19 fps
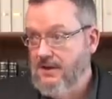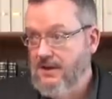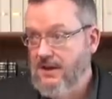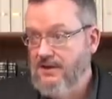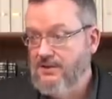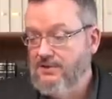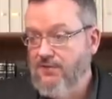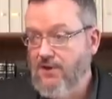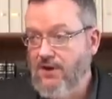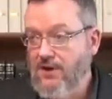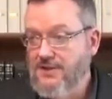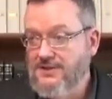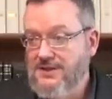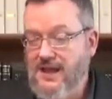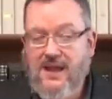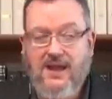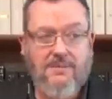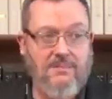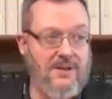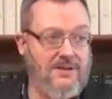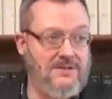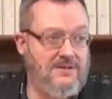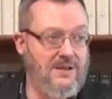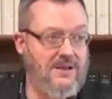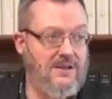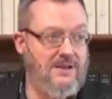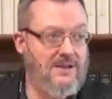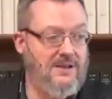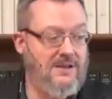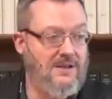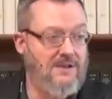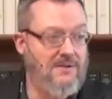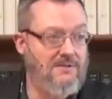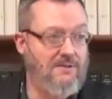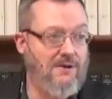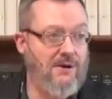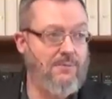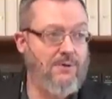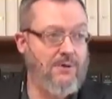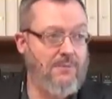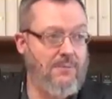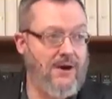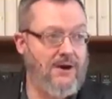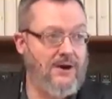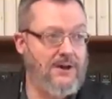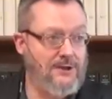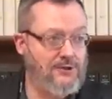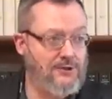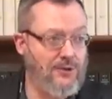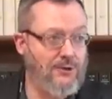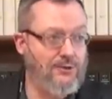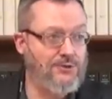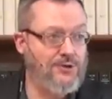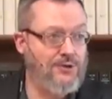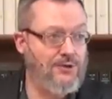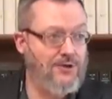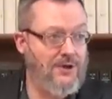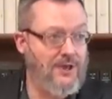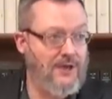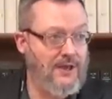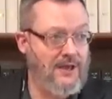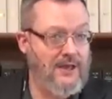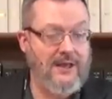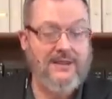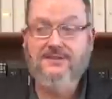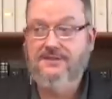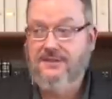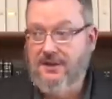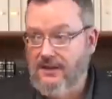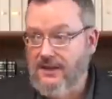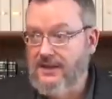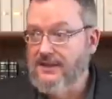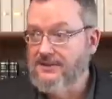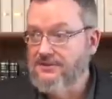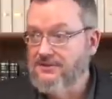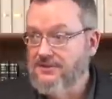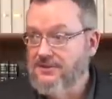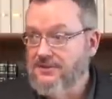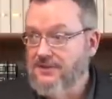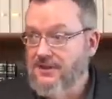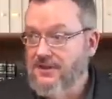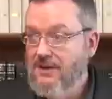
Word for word: And as far as I am as a former American soldier, it still is.